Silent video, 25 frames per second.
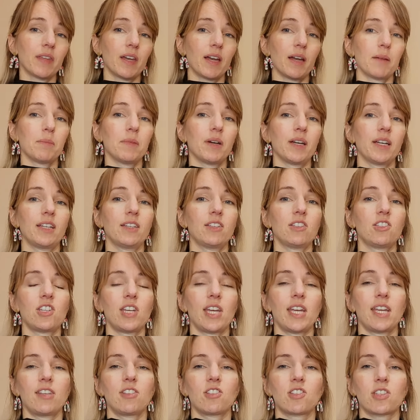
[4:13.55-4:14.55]
I might
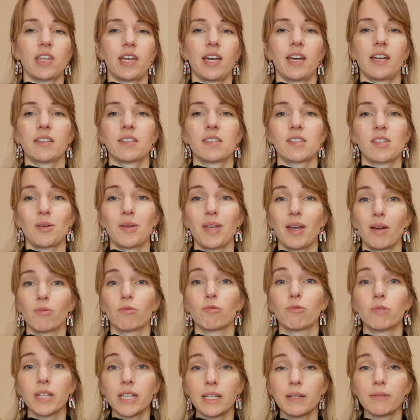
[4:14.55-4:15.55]
change that. So yeah,
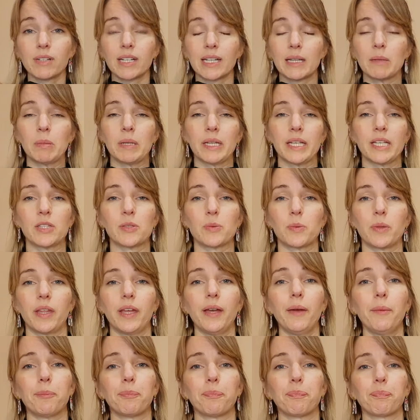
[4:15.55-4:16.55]
really pleased with
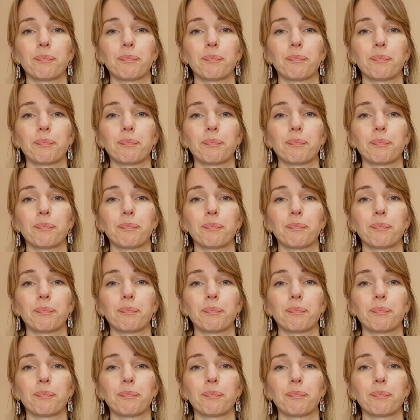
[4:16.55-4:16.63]
it.